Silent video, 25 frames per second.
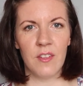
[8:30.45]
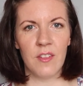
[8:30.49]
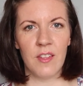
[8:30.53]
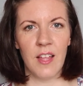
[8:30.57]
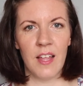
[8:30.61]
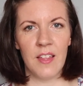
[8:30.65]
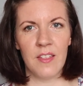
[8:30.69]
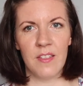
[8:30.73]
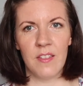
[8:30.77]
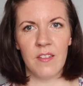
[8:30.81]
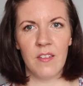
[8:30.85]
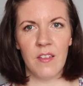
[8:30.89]

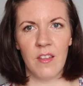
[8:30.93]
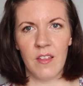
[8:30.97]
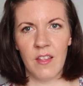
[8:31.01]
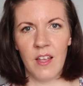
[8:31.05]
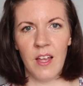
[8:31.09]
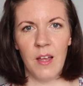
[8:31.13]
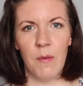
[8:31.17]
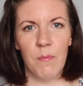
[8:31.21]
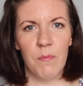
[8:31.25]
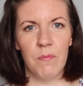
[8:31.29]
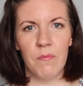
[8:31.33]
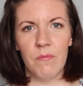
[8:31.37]
that
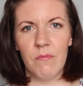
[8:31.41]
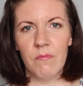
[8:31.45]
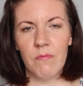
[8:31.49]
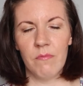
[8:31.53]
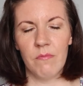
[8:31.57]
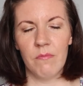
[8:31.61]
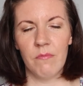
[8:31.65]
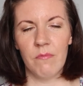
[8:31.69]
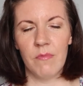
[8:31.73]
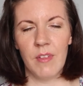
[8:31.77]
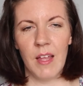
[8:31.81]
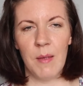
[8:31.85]

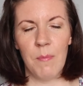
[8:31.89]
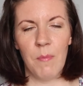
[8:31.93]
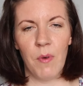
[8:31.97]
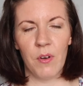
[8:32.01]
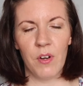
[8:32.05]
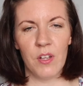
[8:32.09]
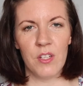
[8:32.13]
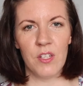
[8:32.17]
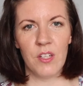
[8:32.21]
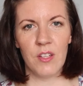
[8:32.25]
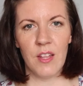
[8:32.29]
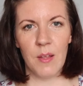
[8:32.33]
they
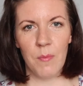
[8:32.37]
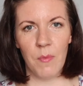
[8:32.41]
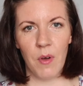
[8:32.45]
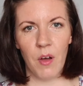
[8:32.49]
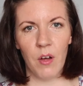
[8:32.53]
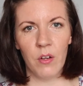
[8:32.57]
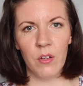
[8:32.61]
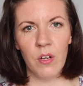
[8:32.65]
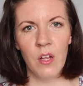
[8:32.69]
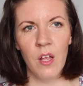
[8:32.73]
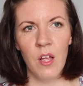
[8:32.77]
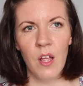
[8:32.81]
monitor them
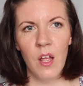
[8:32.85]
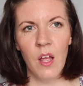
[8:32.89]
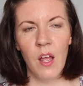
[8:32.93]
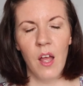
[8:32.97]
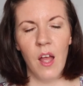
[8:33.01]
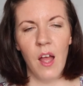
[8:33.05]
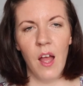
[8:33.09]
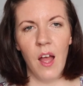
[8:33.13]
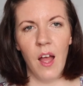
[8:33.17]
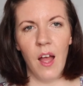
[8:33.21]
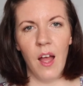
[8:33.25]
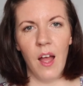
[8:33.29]
on.
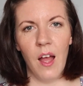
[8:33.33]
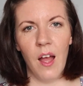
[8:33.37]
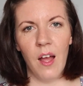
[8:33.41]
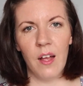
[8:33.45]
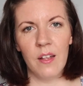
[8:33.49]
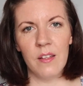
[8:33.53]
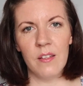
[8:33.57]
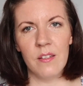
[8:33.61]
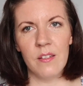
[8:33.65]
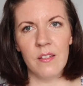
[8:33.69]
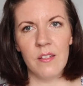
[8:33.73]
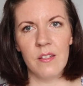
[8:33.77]

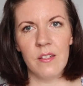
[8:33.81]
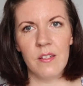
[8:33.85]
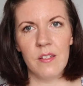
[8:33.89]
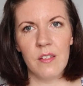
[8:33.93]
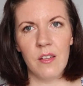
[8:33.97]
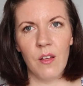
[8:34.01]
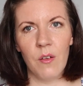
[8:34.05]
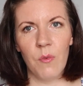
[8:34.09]
And